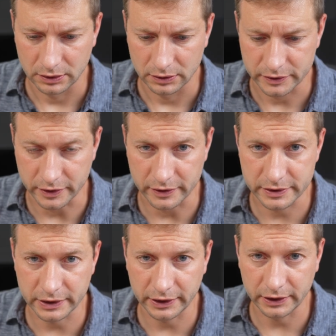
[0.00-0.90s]

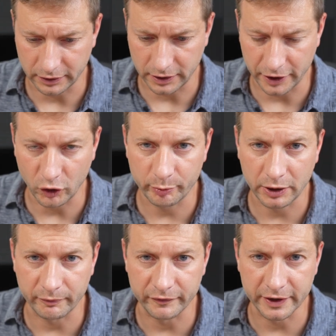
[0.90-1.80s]
Seriously, I open
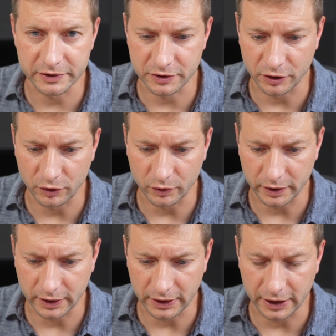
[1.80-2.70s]
up V S Code
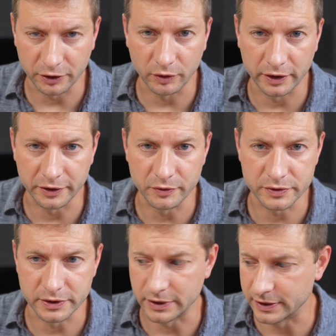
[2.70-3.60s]
and I know how to
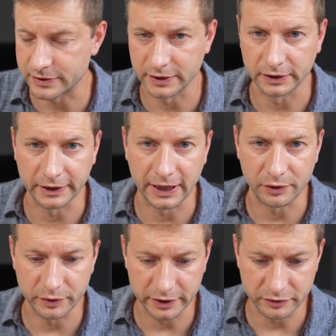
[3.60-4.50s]
use it instantly. I
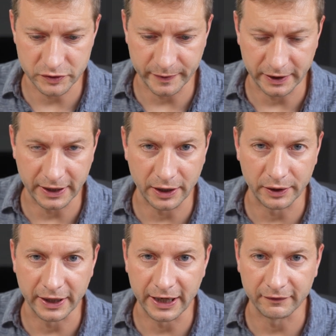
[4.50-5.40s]
don't need to spend an hour
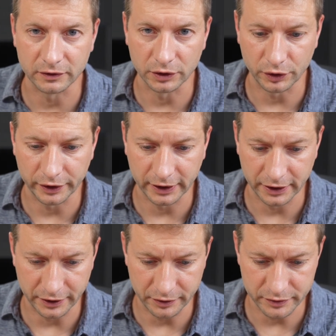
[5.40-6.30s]
and a half learning how to use